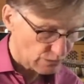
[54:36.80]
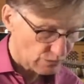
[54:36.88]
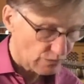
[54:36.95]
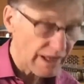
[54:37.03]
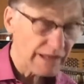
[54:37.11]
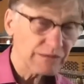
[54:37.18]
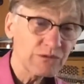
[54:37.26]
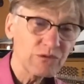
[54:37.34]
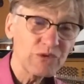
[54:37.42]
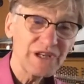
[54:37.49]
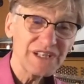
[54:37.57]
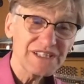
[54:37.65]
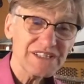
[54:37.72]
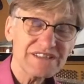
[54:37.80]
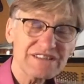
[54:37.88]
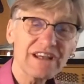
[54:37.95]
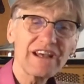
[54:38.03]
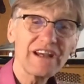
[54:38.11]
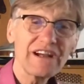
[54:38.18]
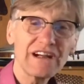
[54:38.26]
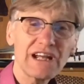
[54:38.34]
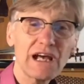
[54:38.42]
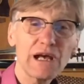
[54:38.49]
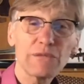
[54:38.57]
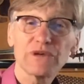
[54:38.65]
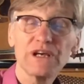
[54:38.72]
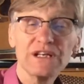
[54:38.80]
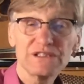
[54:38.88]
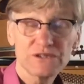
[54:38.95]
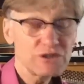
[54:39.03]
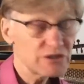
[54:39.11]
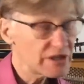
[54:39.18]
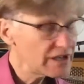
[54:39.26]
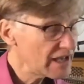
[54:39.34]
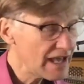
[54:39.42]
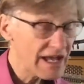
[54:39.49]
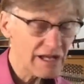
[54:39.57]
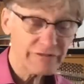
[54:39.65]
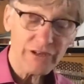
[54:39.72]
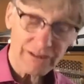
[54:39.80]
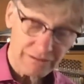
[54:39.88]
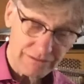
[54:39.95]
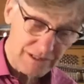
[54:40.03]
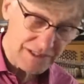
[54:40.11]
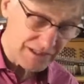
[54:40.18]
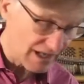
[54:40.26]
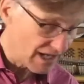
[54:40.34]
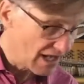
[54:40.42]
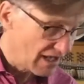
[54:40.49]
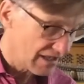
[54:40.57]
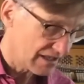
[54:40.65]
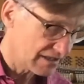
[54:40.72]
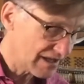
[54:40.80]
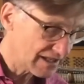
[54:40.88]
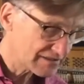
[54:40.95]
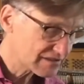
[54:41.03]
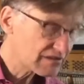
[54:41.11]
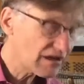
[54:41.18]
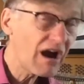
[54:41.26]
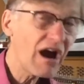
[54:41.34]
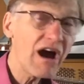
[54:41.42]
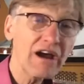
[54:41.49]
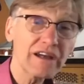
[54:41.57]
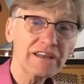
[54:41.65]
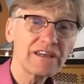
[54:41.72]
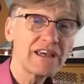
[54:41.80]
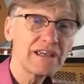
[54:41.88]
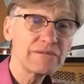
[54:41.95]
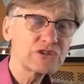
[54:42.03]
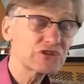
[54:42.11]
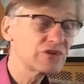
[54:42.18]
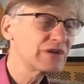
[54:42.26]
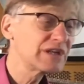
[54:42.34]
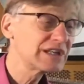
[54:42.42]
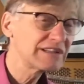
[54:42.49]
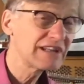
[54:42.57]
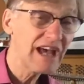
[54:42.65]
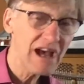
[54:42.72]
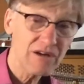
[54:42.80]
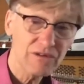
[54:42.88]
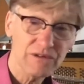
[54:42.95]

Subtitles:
When we stared up to the heavens and that star came shooting down,